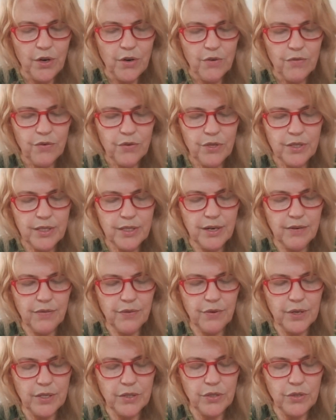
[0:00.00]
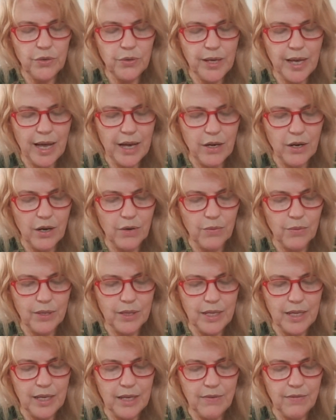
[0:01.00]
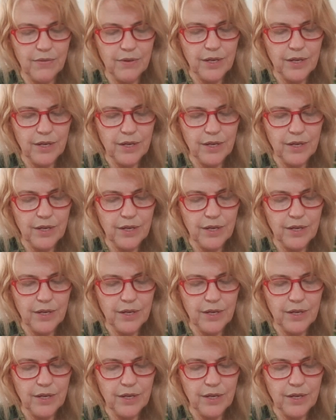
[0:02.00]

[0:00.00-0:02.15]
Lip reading: for the sufferings you cannot relieve?